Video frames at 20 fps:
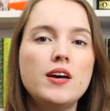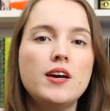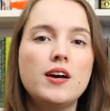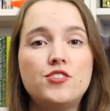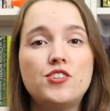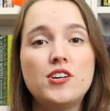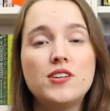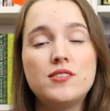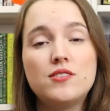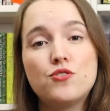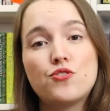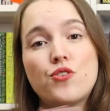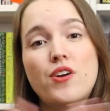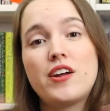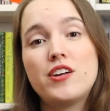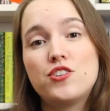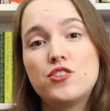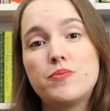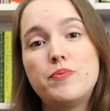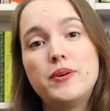Just
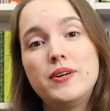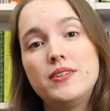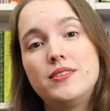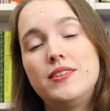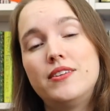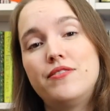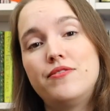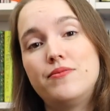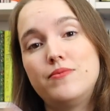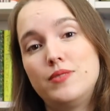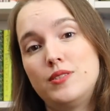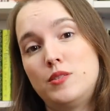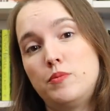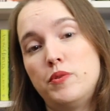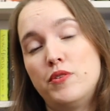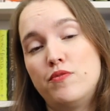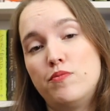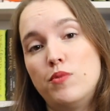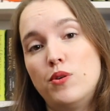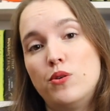trying to put the
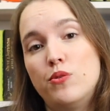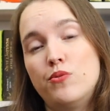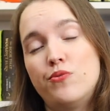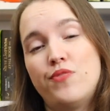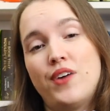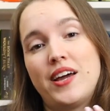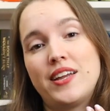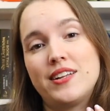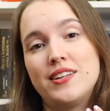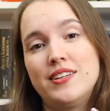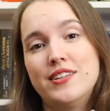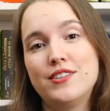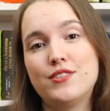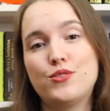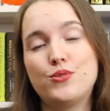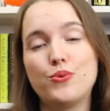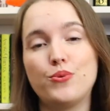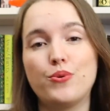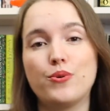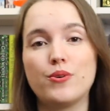SPiff Bowl
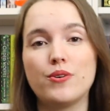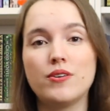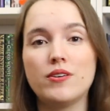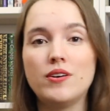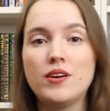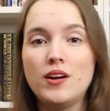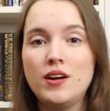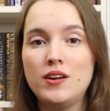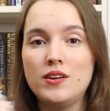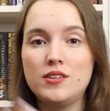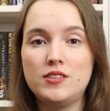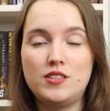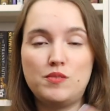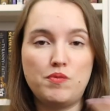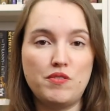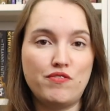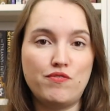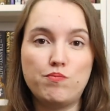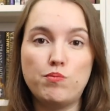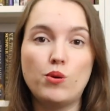finalists or
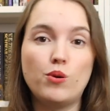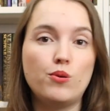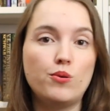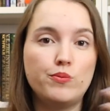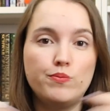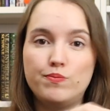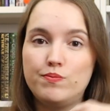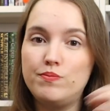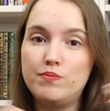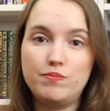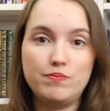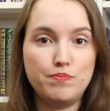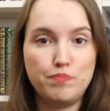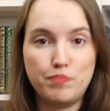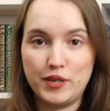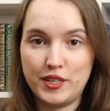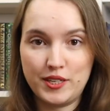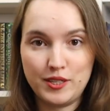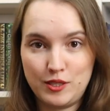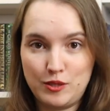SPiff Bowl
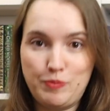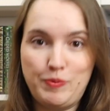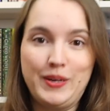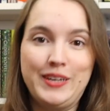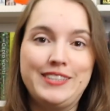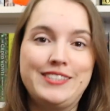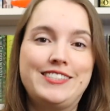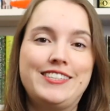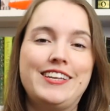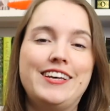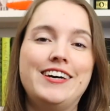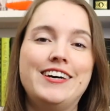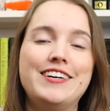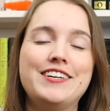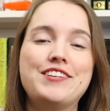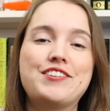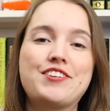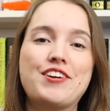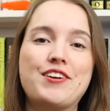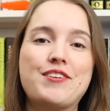participants
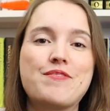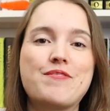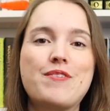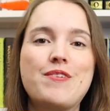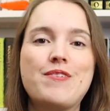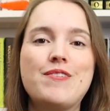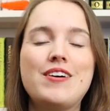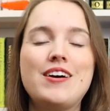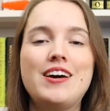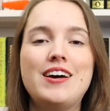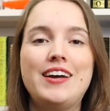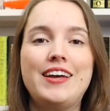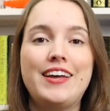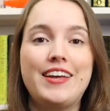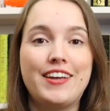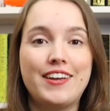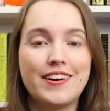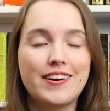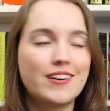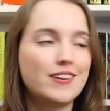in general
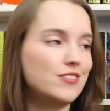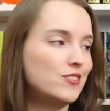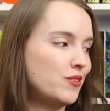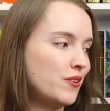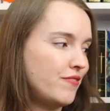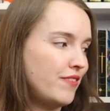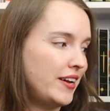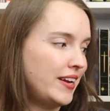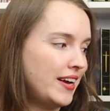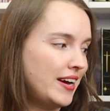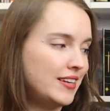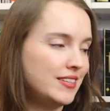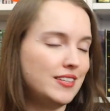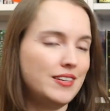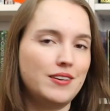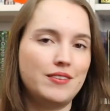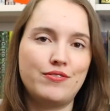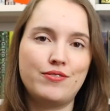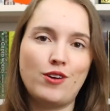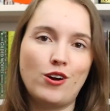here. So if I get
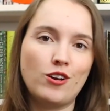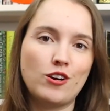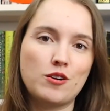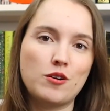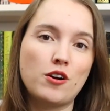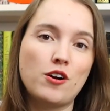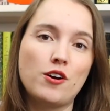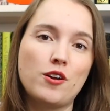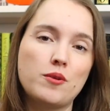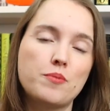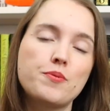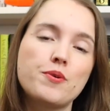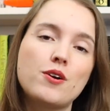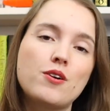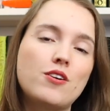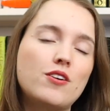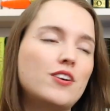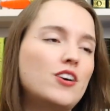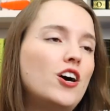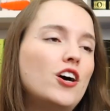the color
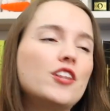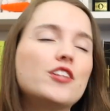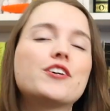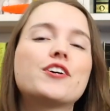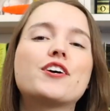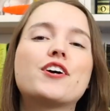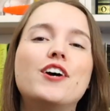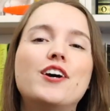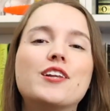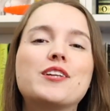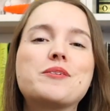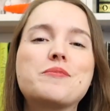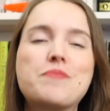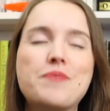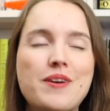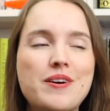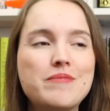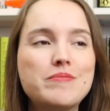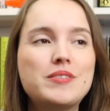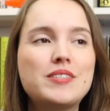
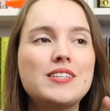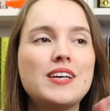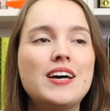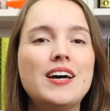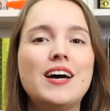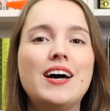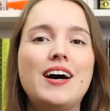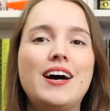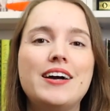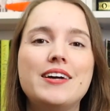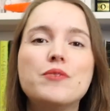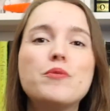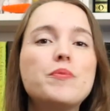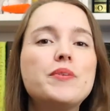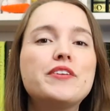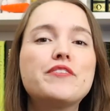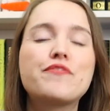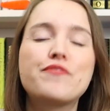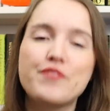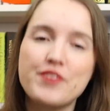prompts, it will be
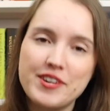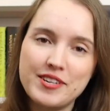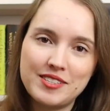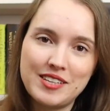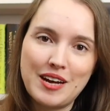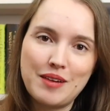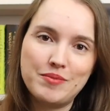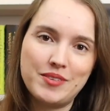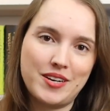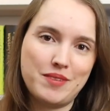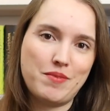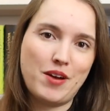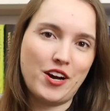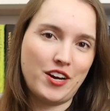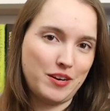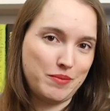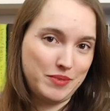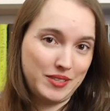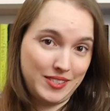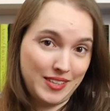the first time that I'm not going
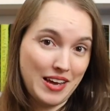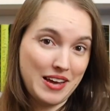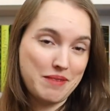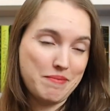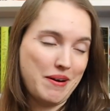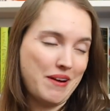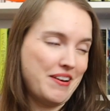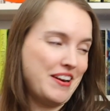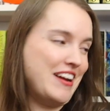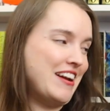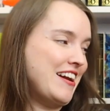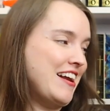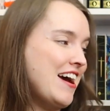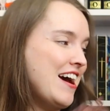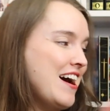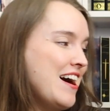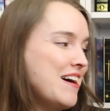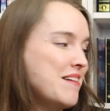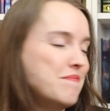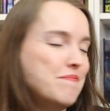to be sad about it.
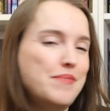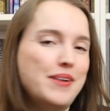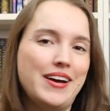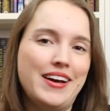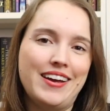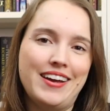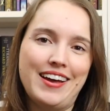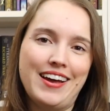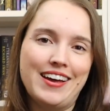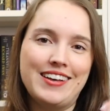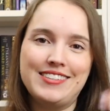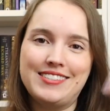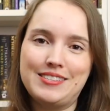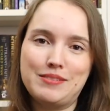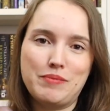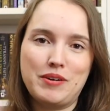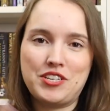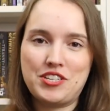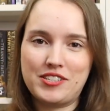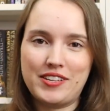But as
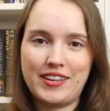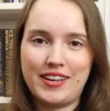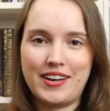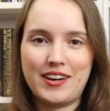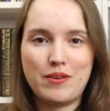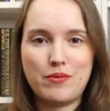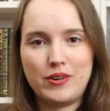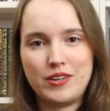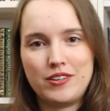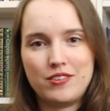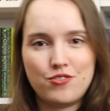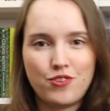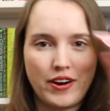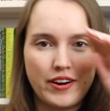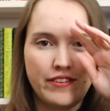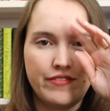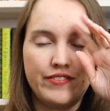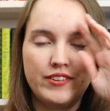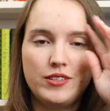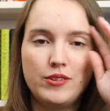much as I can, I want to try
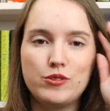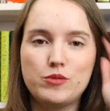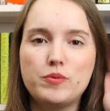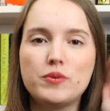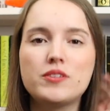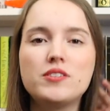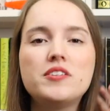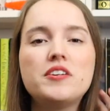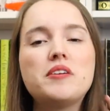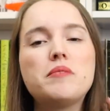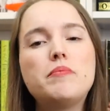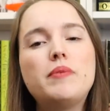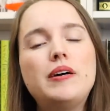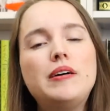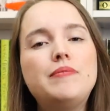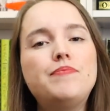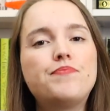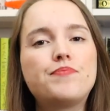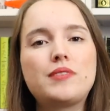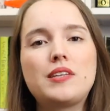to fit those books here.
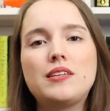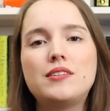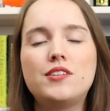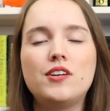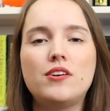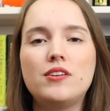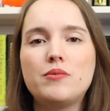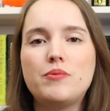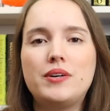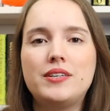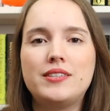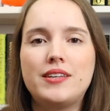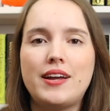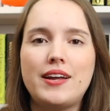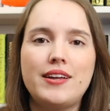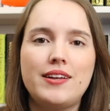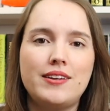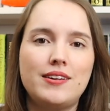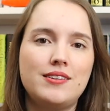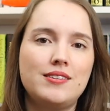But the only one
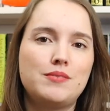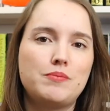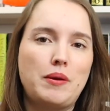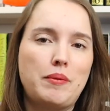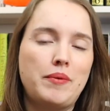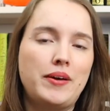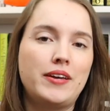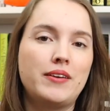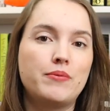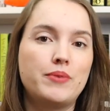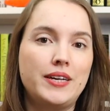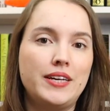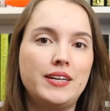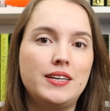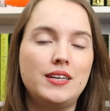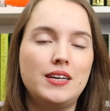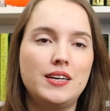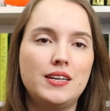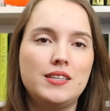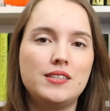that is my main read
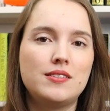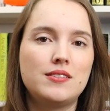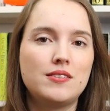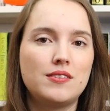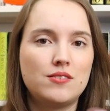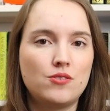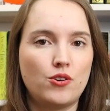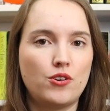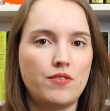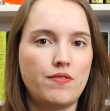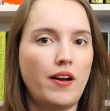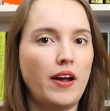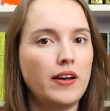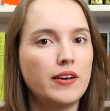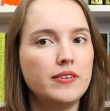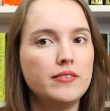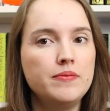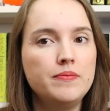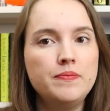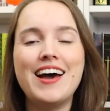is Sword of
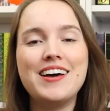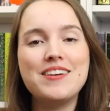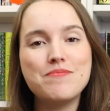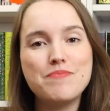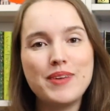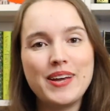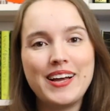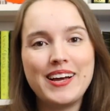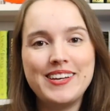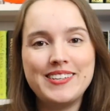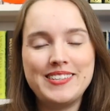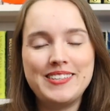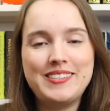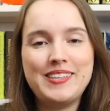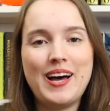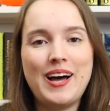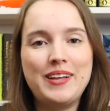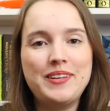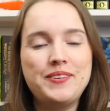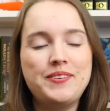Kaigen. And because it's
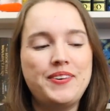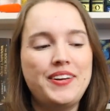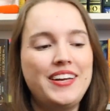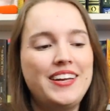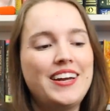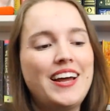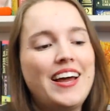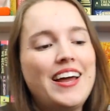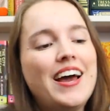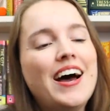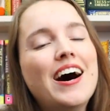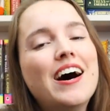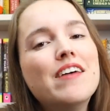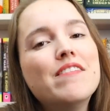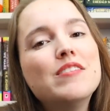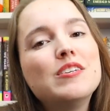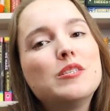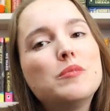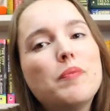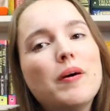Halloween, I
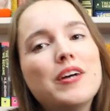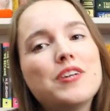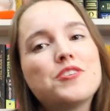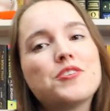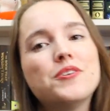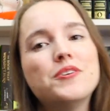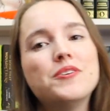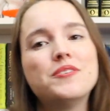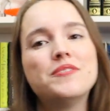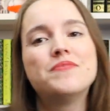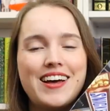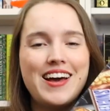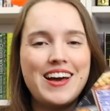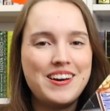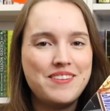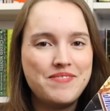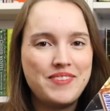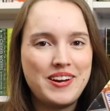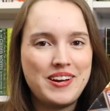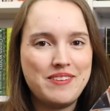have a special
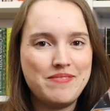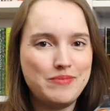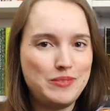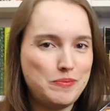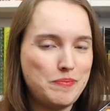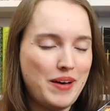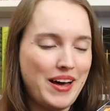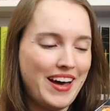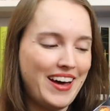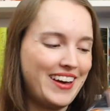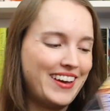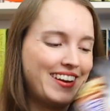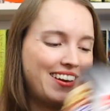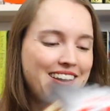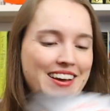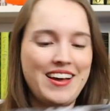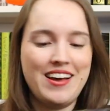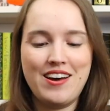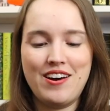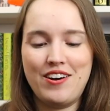M&M's bag.
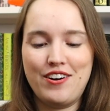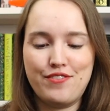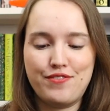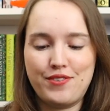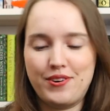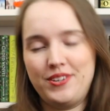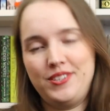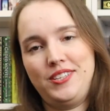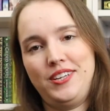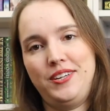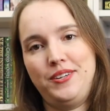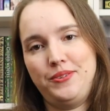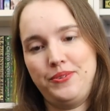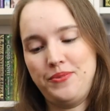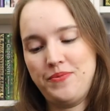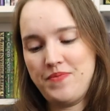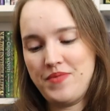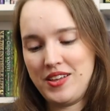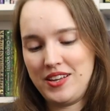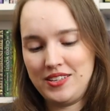Of course I do.
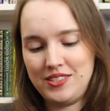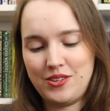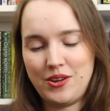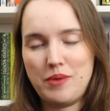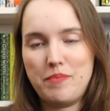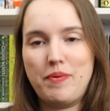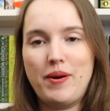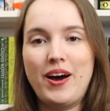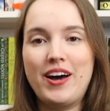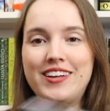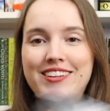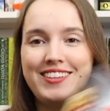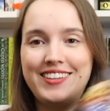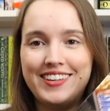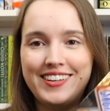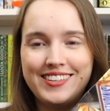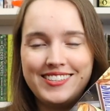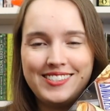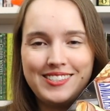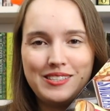So I bought
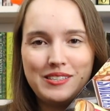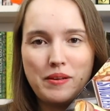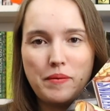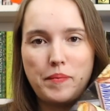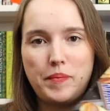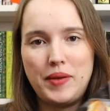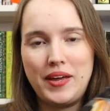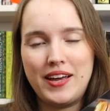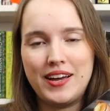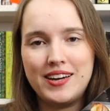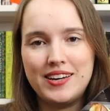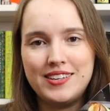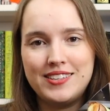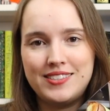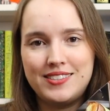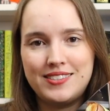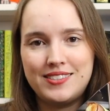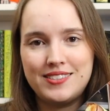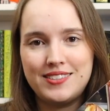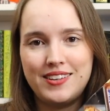this
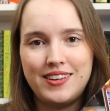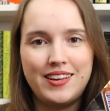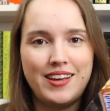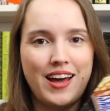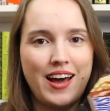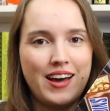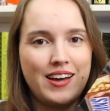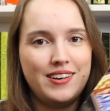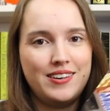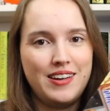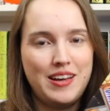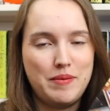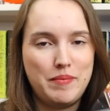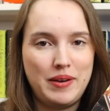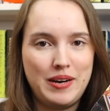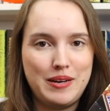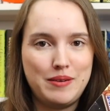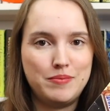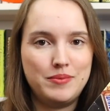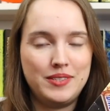because it had
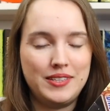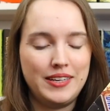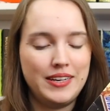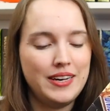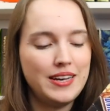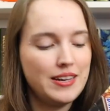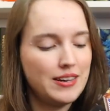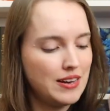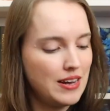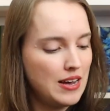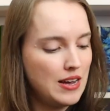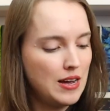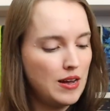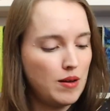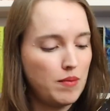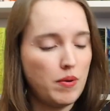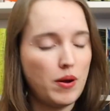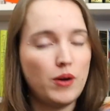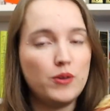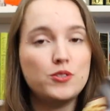M&M's in it,
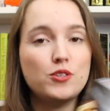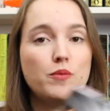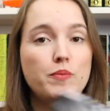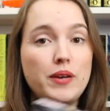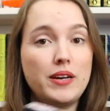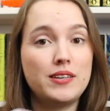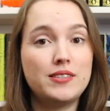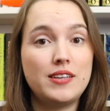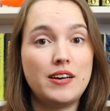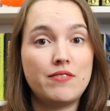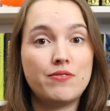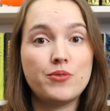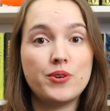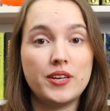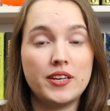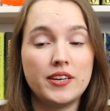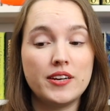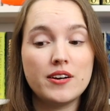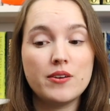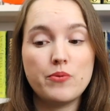but also because every
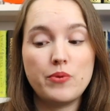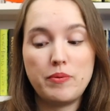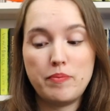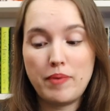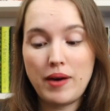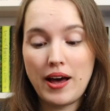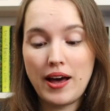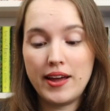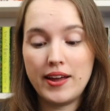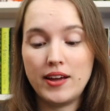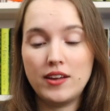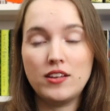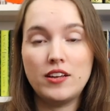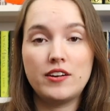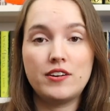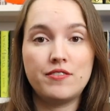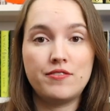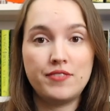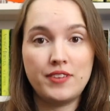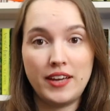year we buy a lot
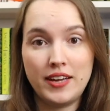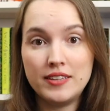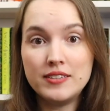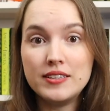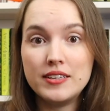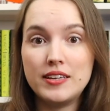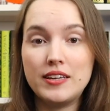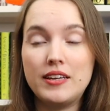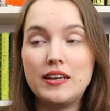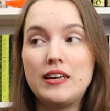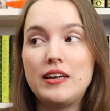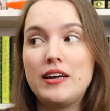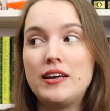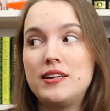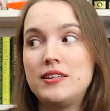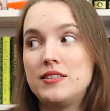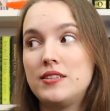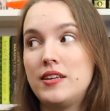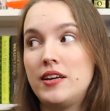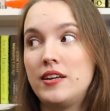of candy in
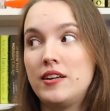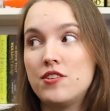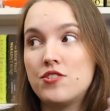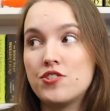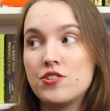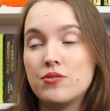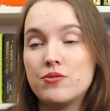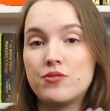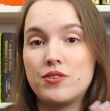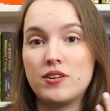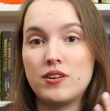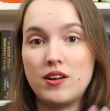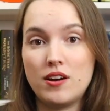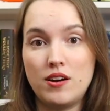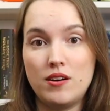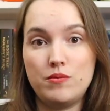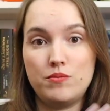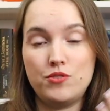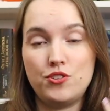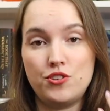case any children
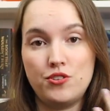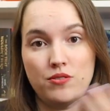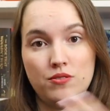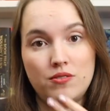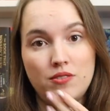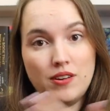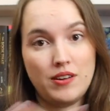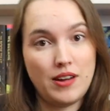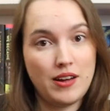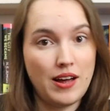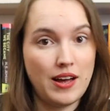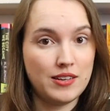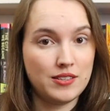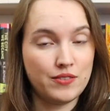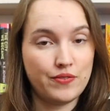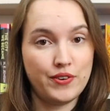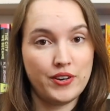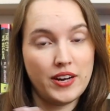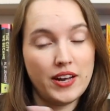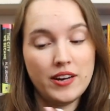come to ask
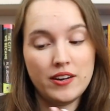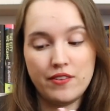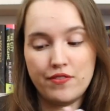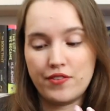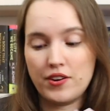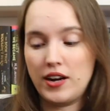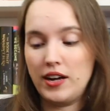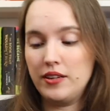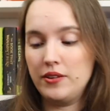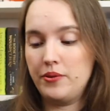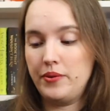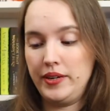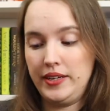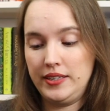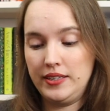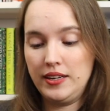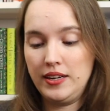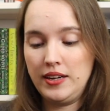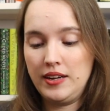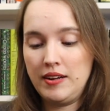for candy for Halloween.